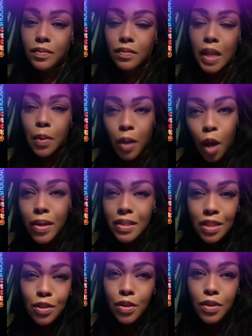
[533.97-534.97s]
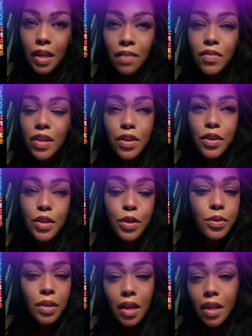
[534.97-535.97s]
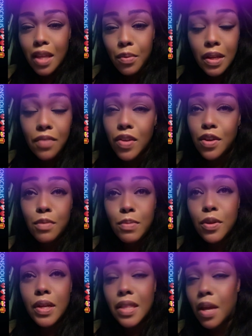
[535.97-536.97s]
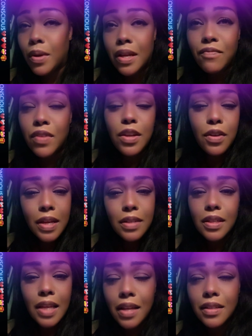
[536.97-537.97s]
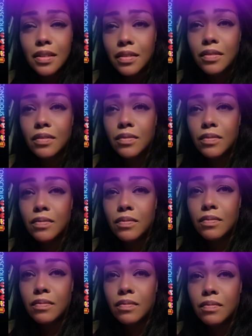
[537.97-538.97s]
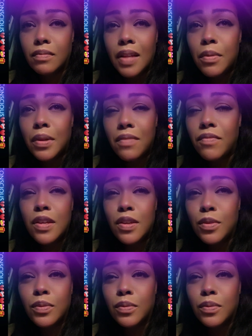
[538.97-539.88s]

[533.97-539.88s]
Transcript: They will always envy your youth. They will envy your beauty. They will envy your intellect. They will envy you.